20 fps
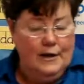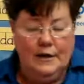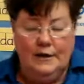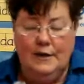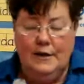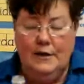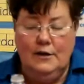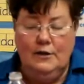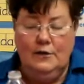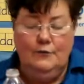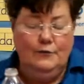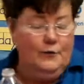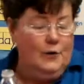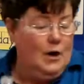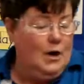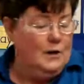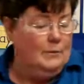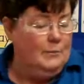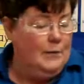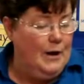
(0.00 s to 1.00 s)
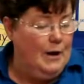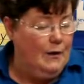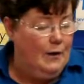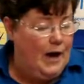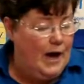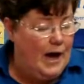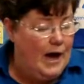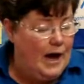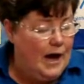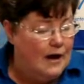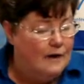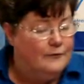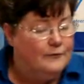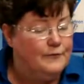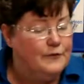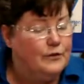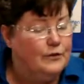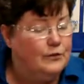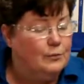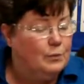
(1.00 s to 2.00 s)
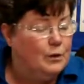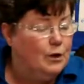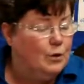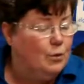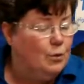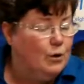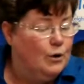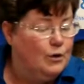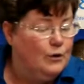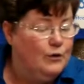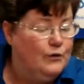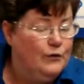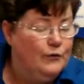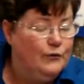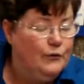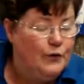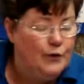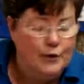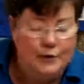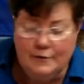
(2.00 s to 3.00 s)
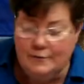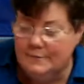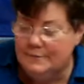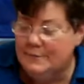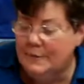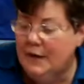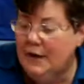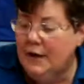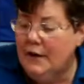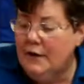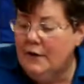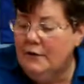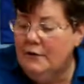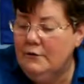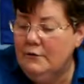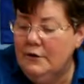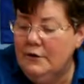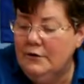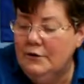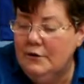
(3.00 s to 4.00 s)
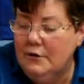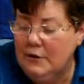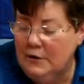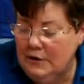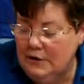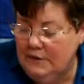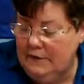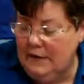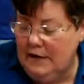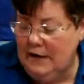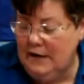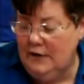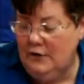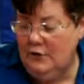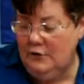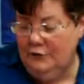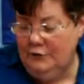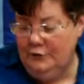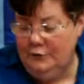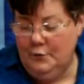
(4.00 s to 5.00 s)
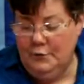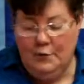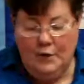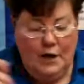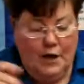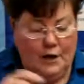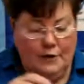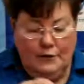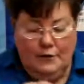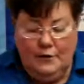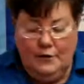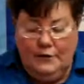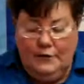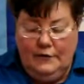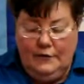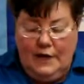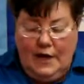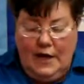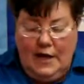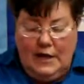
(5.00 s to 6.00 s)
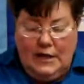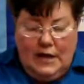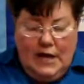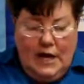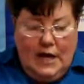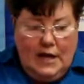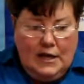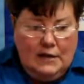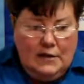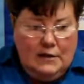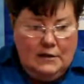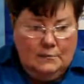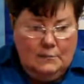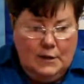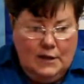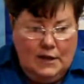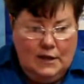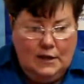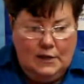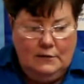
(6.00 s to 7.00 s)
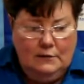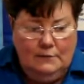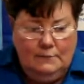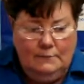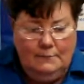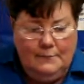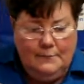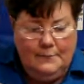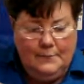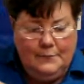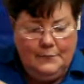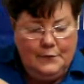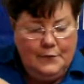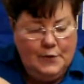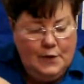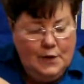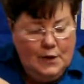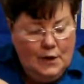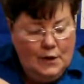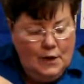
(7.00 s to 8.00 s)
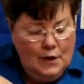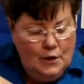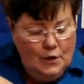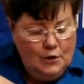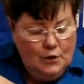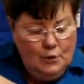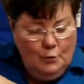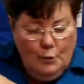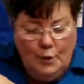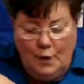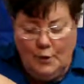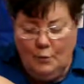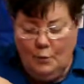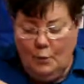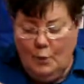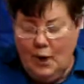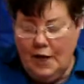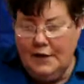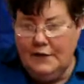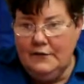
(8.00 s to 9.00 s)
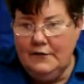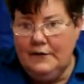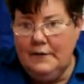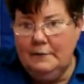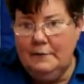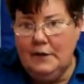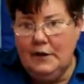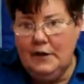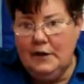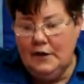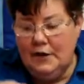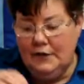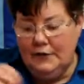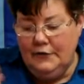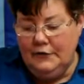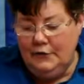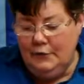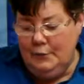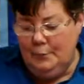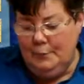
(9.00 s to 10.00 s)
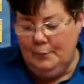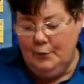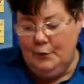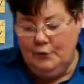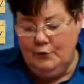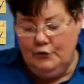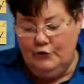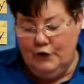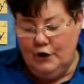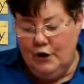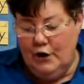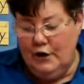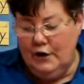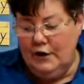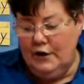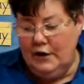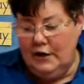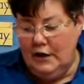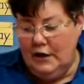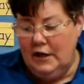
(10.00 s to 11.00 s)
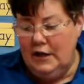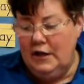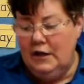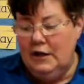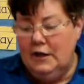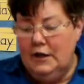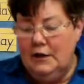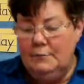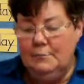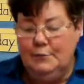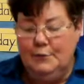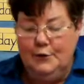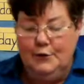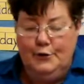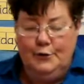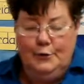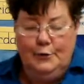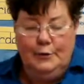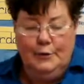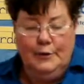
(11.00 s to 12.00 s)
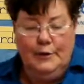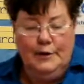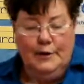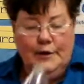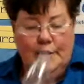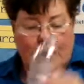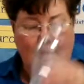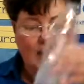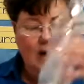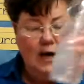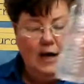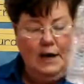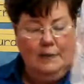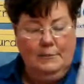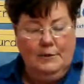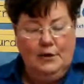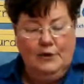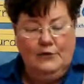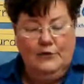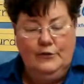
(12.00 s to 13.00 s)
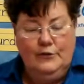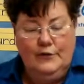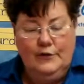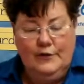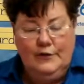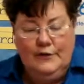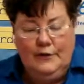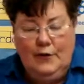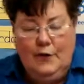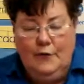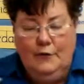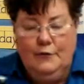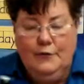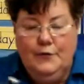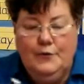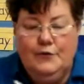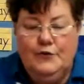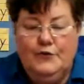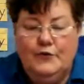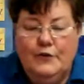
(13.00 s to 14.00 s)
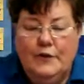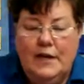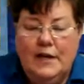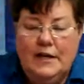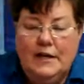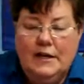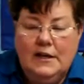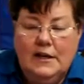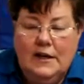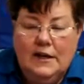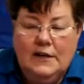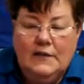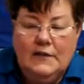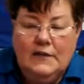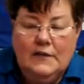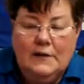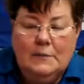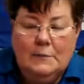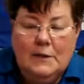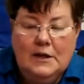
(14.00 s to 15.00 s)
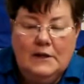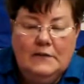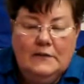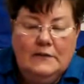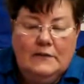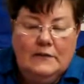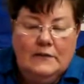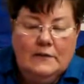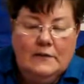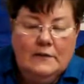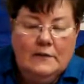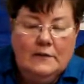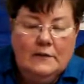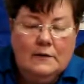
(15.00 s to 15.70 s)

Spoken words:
that you've got about half to 3/4 full, you're either going to take your food colors and add them in. You want one to be a super dark inky blue. I'm going to do this over the tray in case I miss.